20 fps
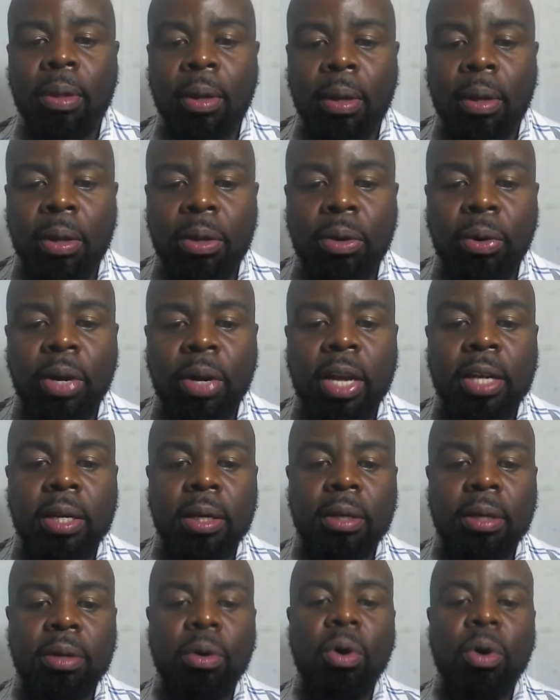You get
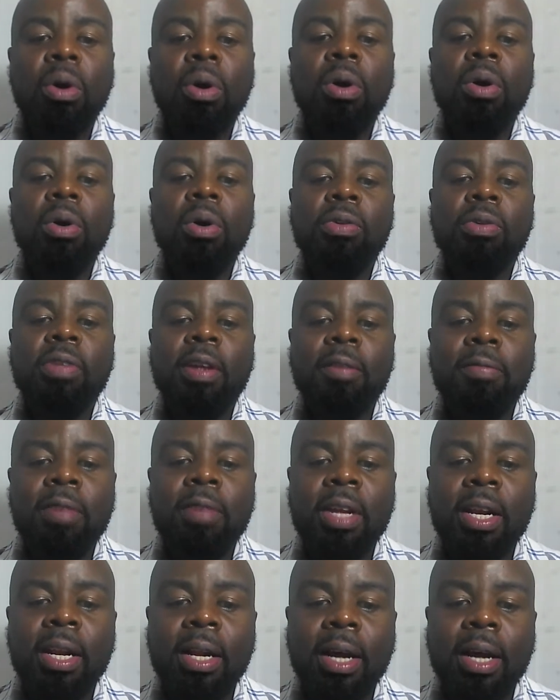it? Oh,
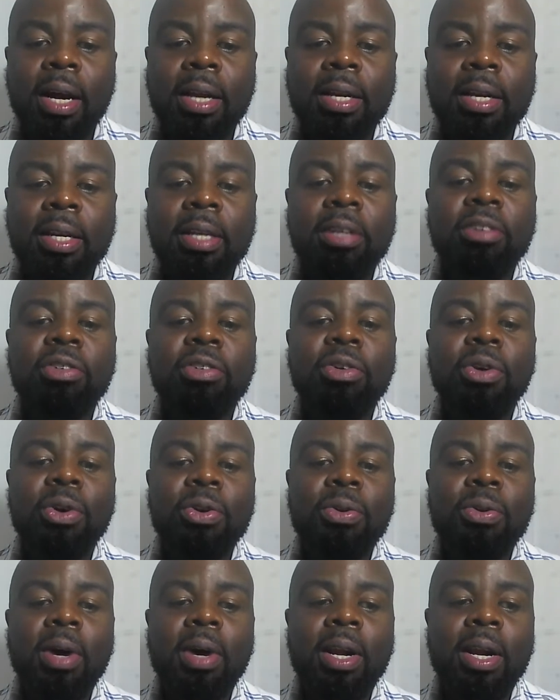Saville, I didn't know
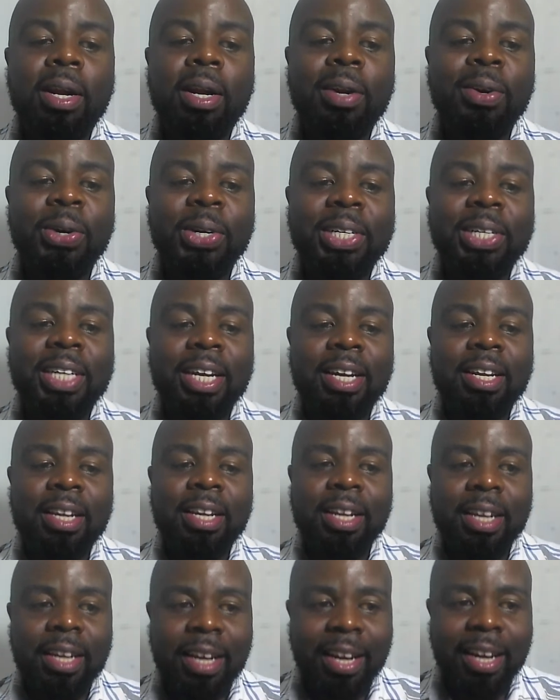you are a doctor.
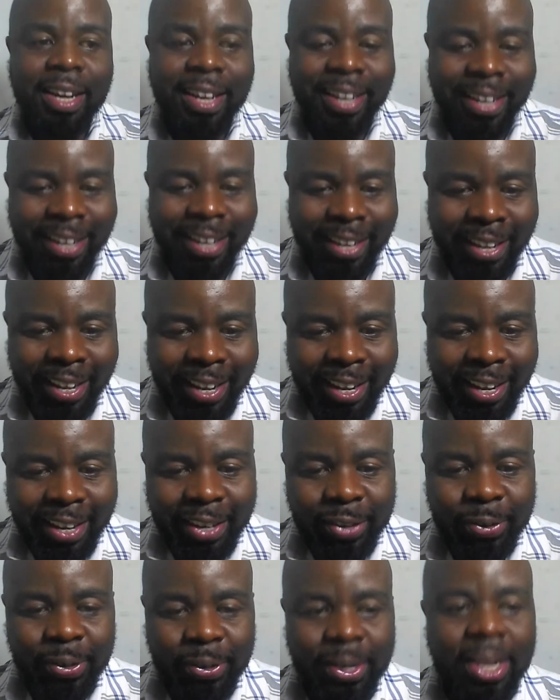
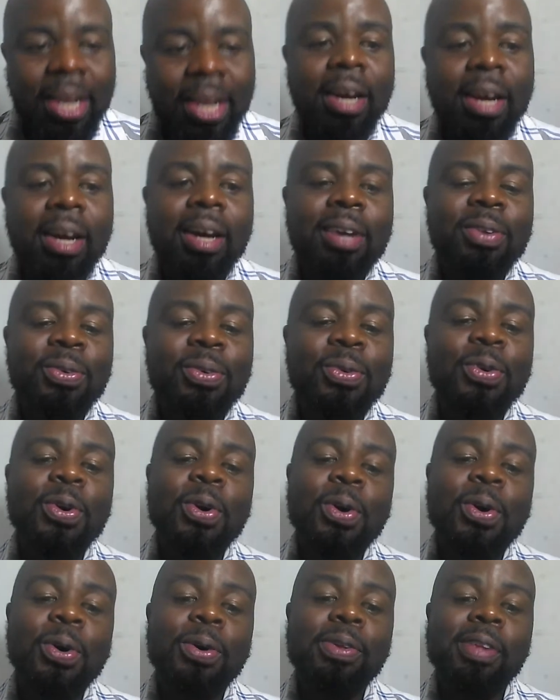Today, you
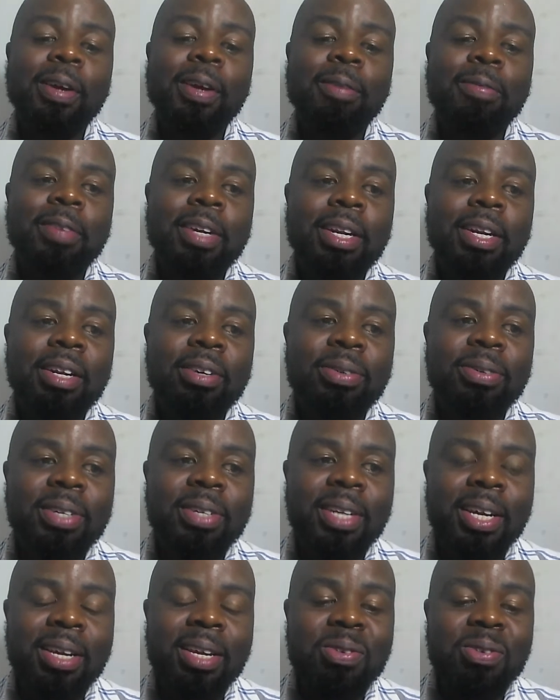know, Saville,
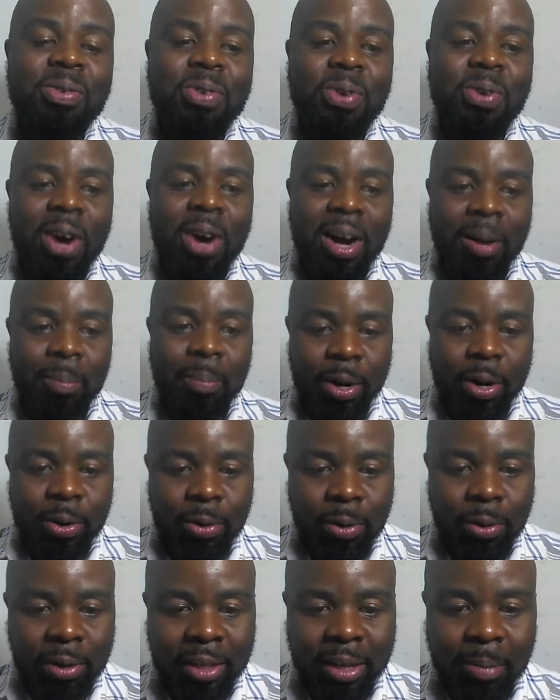today you know I'm a
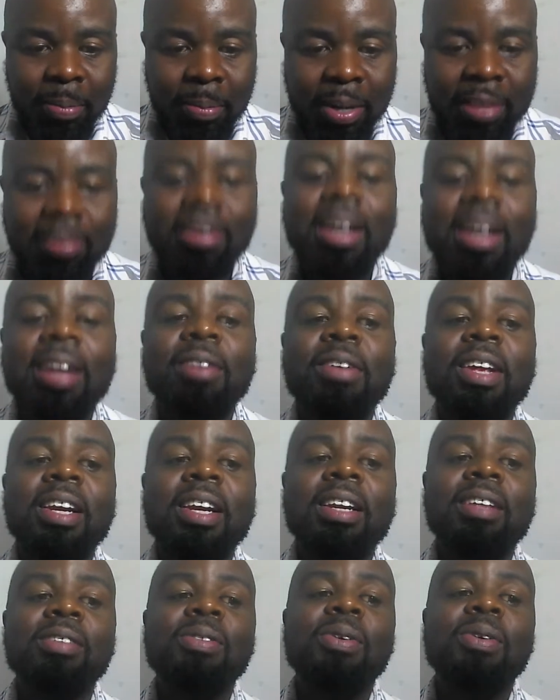doctor. My channel
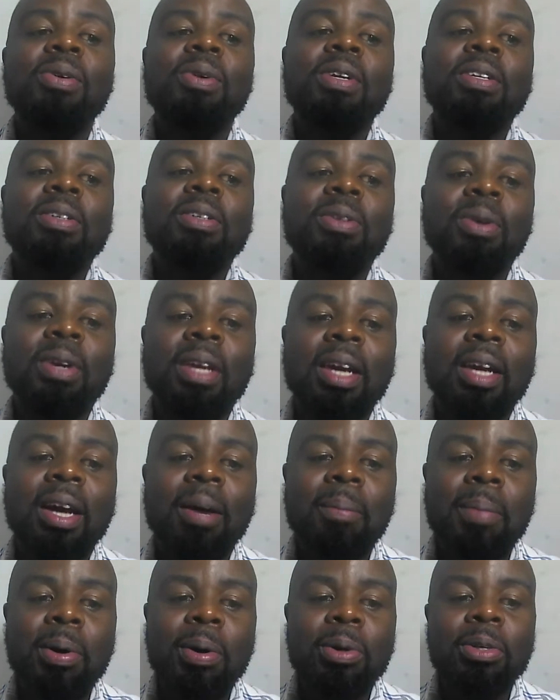is always talking
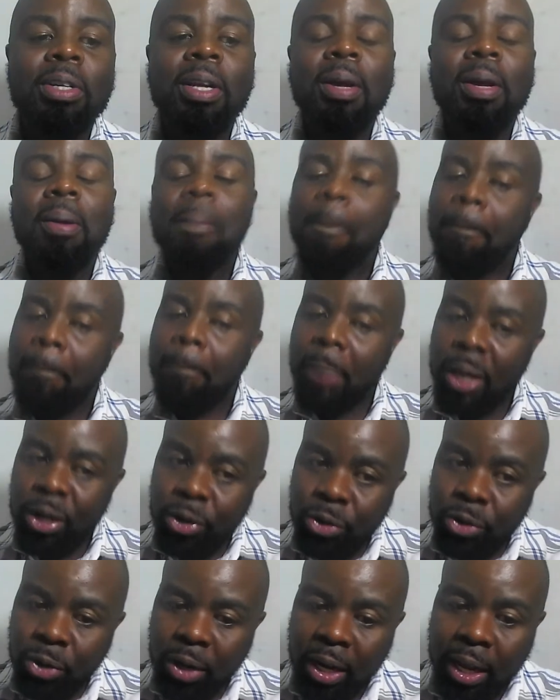about
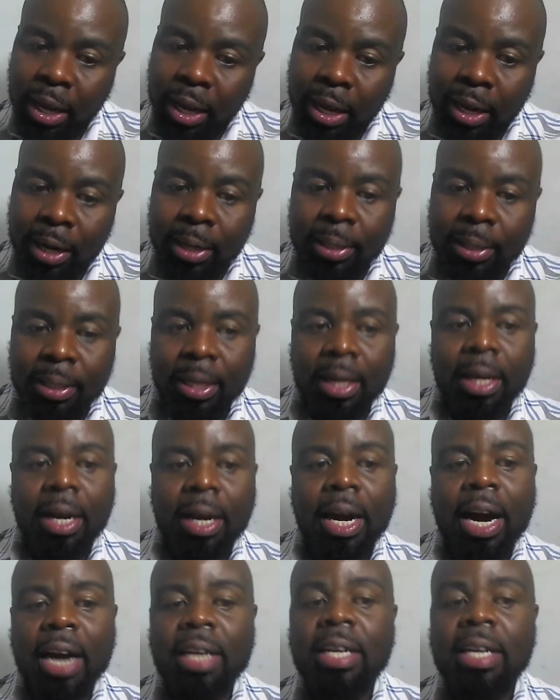mental health
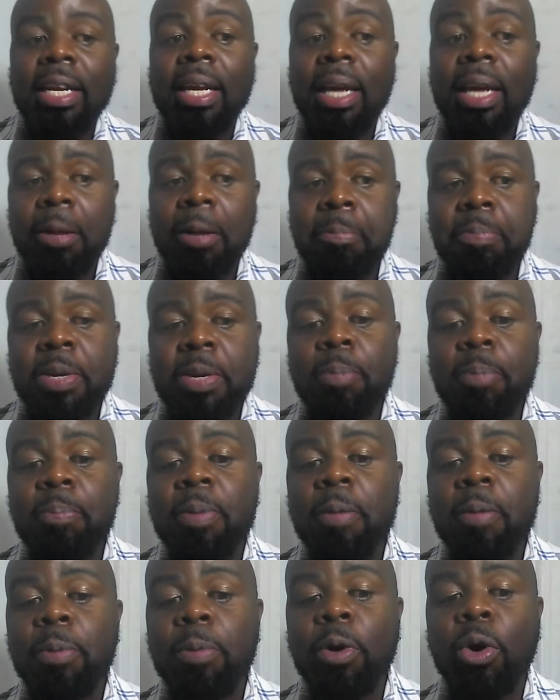and helping
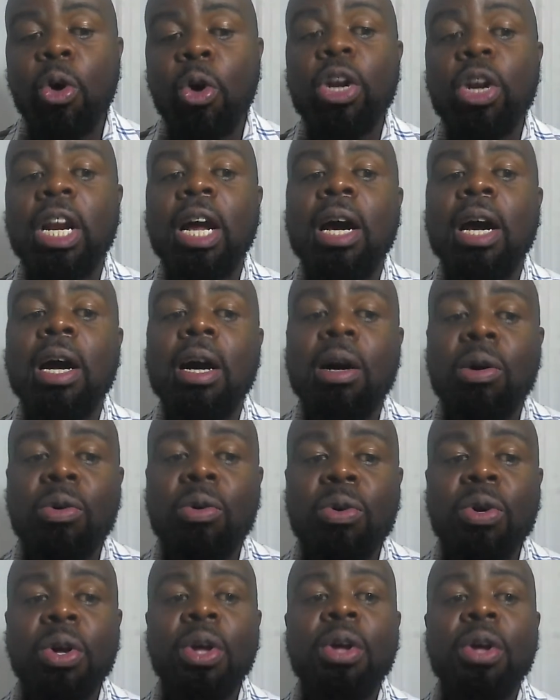people on
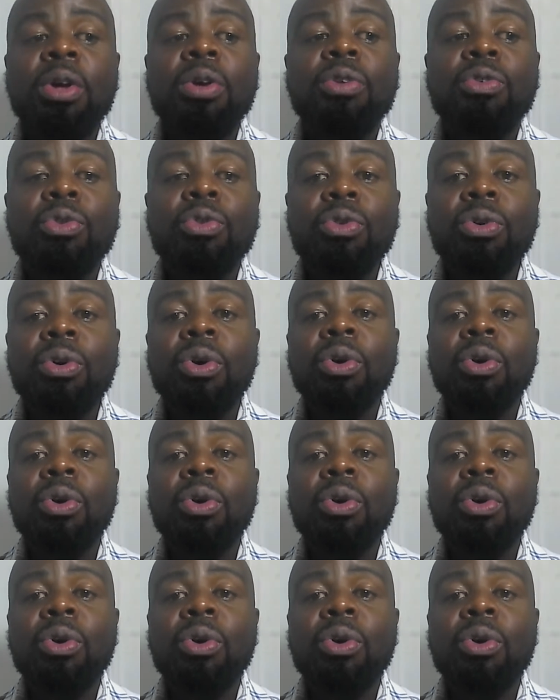how to